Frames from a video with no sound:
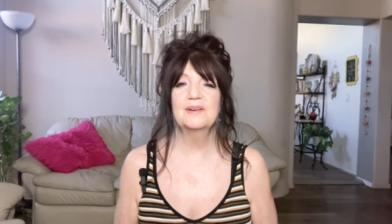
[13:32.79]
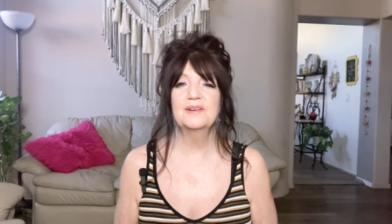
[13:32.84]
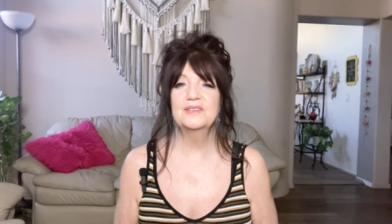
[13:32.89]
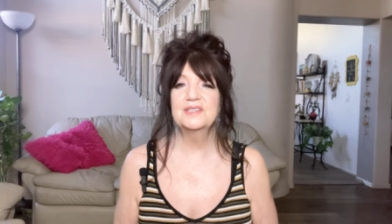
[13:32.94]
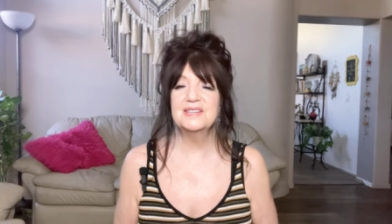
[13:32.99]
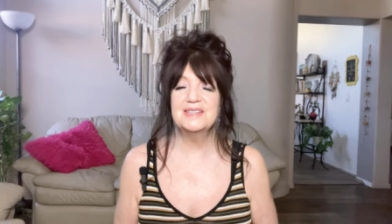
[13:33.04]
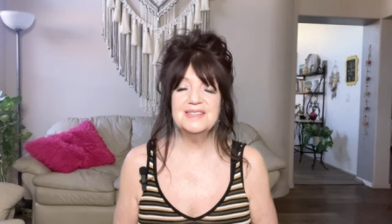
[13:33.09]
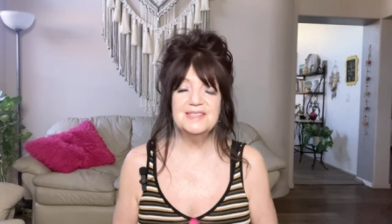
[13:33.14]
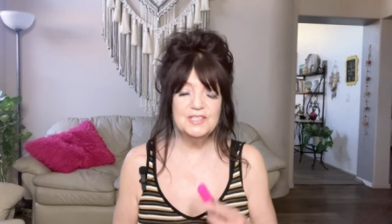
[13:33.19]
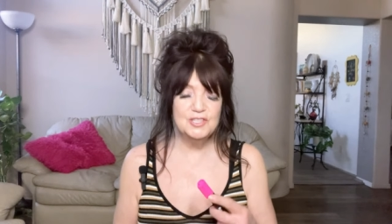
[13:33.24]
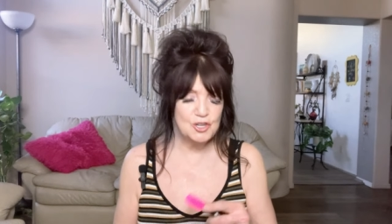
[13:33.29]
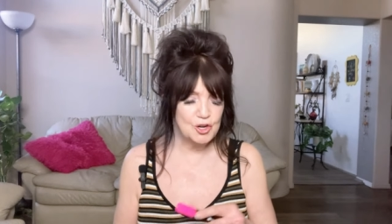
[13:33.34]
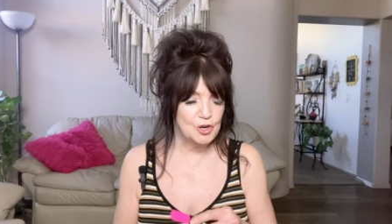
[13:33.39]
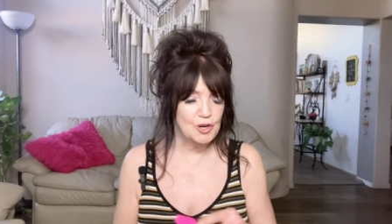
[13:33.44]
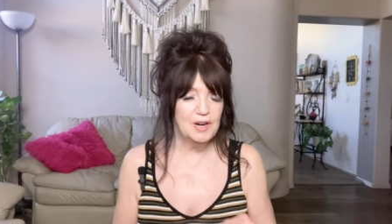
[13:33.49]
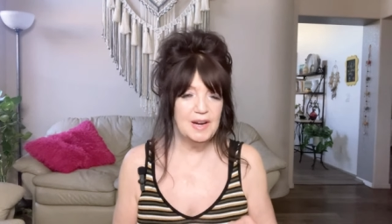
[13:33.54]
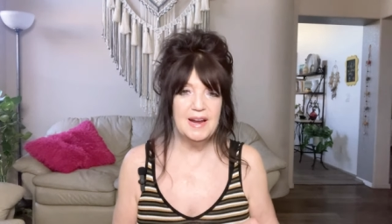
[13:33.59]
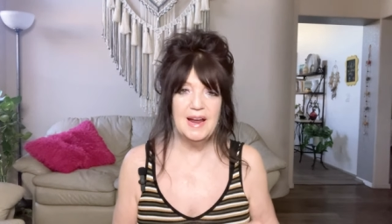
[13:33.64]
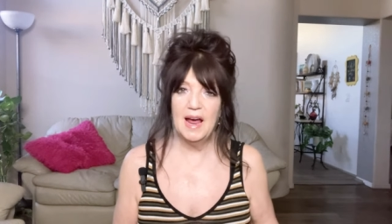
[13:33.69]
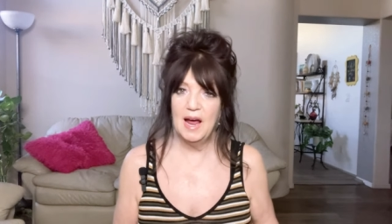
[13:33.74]
So I just,
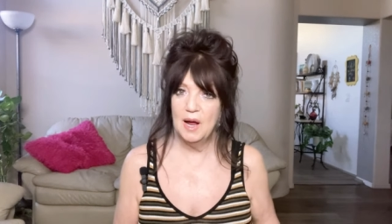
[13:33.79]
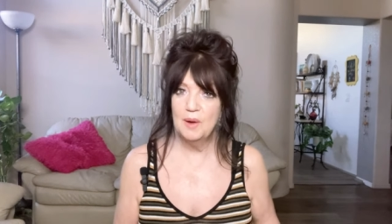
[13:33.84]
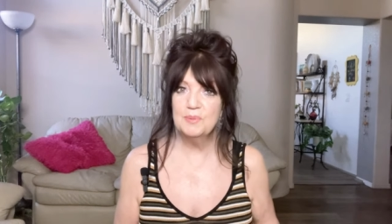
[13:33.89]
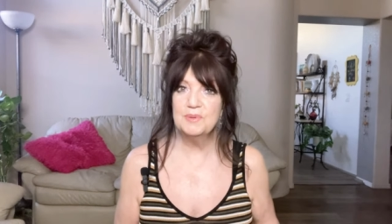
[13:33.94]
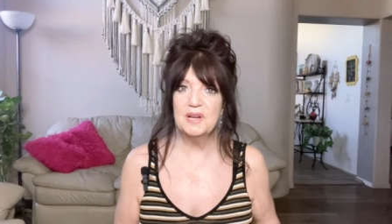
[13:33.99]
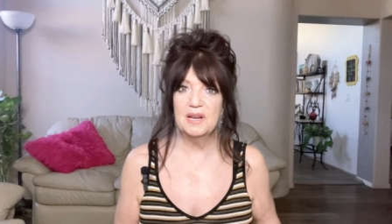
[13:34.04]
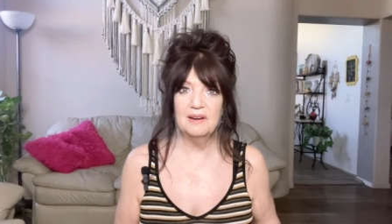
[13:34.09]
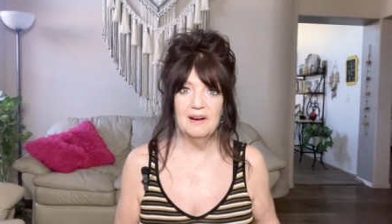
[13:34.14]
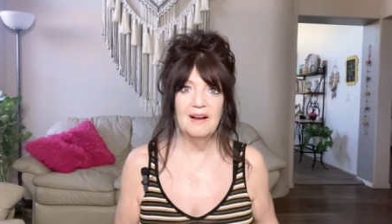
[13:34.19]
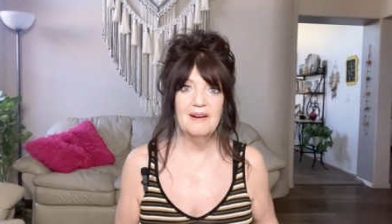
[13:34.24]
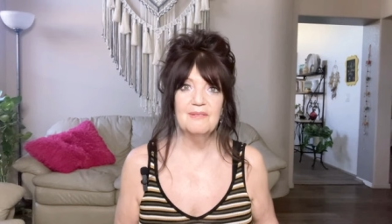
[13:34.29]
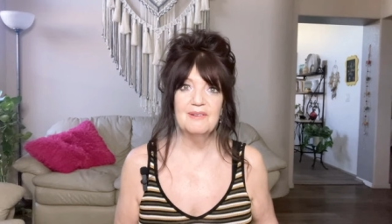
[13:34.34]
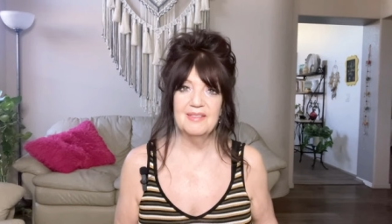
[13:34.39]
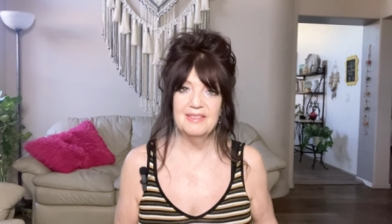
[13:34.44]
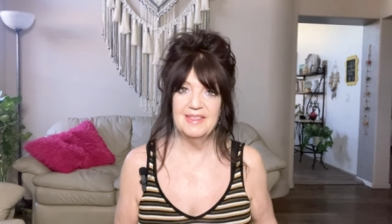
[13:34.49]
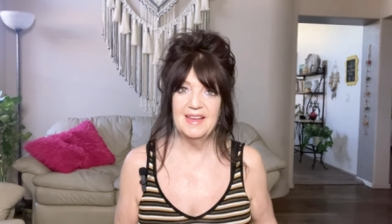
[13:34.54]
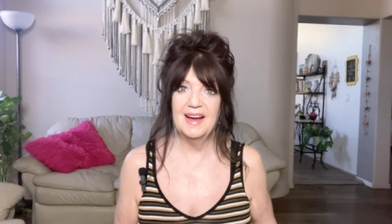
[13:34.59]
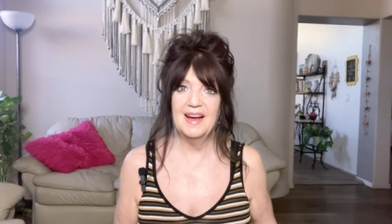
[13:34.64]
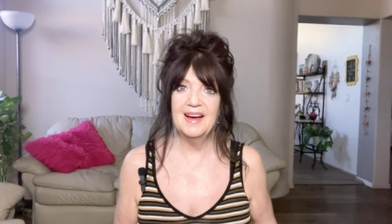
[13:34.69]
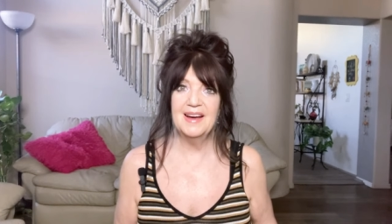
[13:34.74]
journaling helps a lot
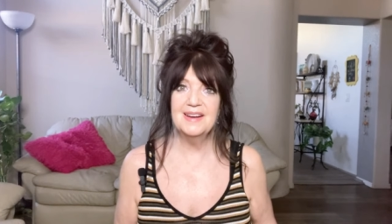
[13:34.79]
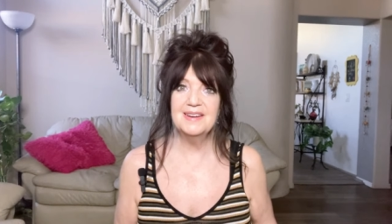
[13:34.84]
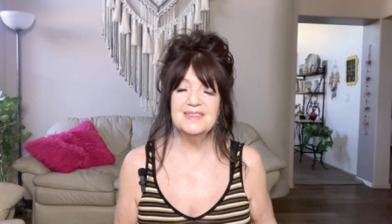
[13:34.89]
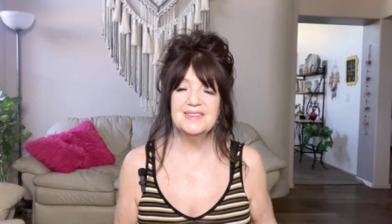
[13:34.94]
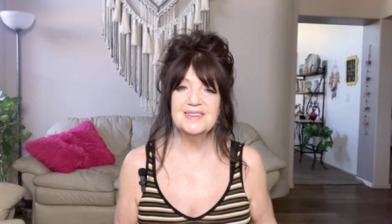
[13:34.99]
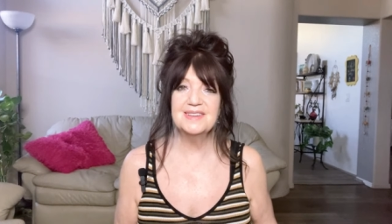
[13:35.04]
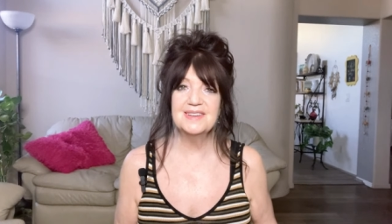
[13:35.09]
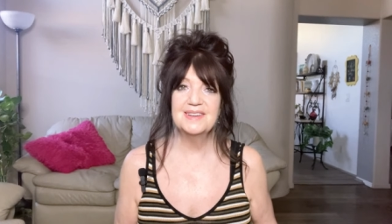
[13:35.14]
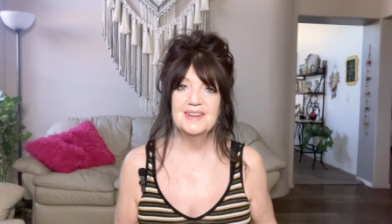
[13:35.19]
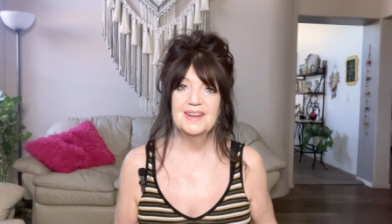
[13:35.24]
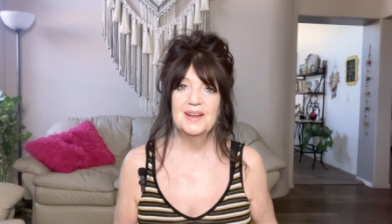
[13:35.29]
with that.